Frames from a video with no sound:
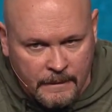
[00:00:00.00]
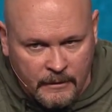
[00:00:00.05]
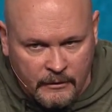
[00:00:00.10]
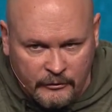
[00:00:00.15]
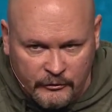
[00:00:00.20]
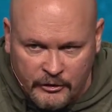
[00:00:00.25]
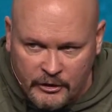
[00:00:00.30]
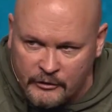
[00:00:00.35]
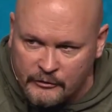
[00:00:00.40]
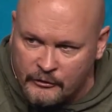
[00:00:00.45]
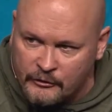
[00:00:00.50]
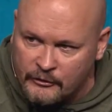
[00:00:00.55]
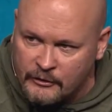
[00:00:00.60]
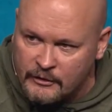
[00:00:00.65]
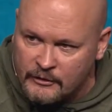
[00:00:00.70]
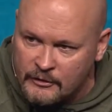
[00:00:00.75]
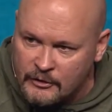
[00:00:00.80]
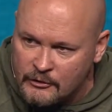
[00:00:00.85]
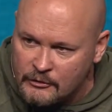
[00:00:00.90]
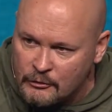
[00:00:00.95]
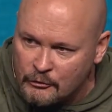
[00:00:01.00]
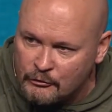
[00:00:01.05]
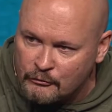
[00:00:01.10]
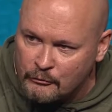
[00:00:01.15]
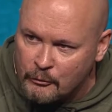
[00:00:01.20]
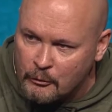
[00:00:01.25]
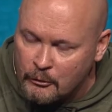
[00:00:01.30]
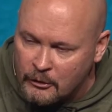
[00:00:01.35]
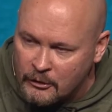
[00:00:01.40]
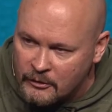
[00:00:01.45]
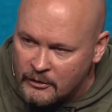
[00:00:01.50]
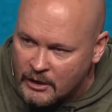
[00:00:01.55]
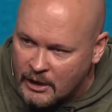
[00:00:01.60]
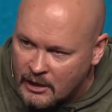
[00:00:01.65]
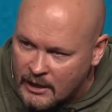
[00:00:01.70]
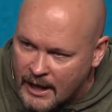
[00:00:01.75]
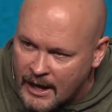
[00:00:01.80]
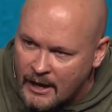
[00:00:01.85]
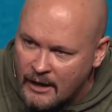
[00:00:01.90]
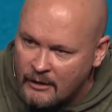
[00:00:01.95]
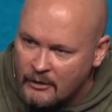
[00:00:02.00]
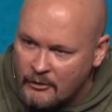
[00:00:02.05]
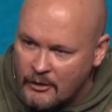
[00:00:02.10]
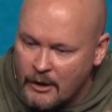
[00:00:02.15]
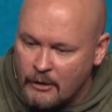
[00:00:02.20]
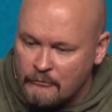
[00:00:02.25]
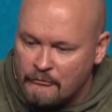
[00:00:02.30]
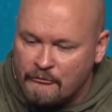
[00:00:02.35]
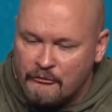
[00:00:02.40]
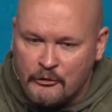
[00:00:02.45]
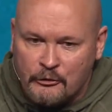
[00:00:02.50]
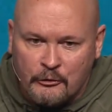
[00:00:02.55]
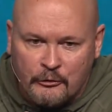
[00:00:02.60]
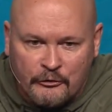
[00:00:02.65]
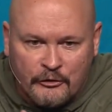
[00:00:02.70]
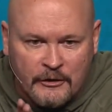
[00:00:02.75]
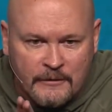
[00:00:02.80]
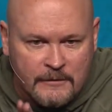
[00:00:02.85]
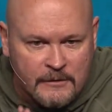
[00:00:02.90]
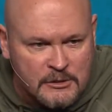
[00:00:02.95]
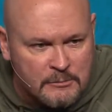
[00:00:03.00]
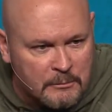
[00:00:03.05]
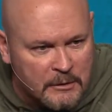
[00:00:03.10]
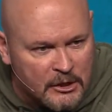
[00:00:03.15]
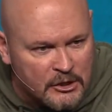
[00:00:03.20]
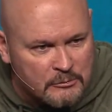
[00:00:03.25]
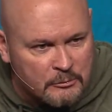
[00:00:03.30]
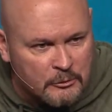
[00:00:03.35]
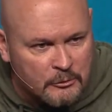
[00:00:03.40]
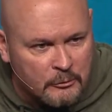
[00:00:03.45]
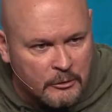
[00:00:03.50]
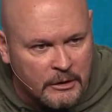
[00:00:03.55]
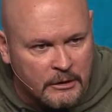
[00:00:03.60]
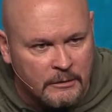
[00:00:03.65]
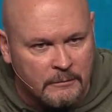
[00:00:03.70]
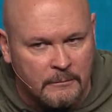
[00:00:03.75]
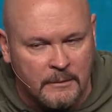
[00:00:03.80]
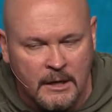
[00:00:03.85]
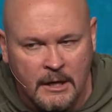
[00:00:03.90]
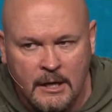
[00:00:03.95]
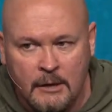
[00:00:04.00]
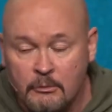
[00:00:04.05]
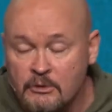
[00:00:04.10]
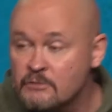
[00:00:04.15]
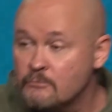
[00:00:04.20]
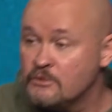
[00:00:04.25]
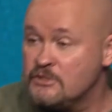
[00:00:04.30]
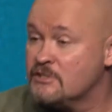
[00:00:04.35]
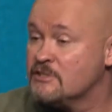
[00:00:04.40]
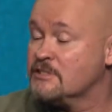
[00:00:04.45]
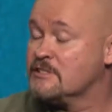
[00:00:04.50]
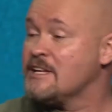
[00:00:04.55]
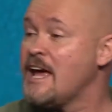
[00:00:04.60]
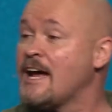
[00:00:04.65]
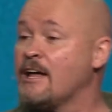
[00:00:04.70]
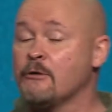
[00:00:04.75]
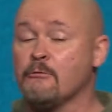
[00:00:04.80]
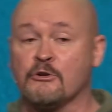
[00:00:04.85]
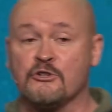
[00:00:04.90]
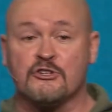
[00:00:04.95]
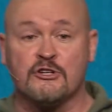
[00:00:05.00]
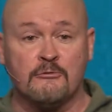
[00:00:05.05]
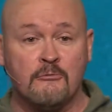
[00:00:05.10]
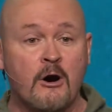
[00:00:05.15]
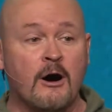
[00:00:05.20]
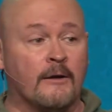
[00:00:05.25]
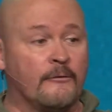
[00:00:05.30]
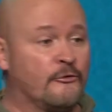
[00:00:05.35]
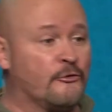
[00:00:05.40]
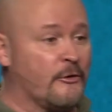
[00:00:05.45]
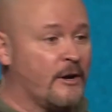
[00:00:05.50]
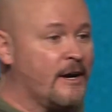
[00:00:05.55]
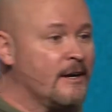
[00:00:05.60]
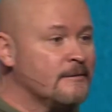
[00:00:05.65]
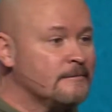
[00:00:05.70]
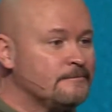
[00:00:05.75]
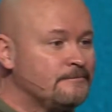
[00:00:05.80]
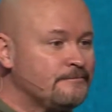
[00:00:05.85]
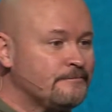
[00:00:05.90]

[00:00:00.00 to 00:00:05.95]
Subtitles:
As Jesus continues forward and the crowd fills in the space between them, which is exactly what she wants, right?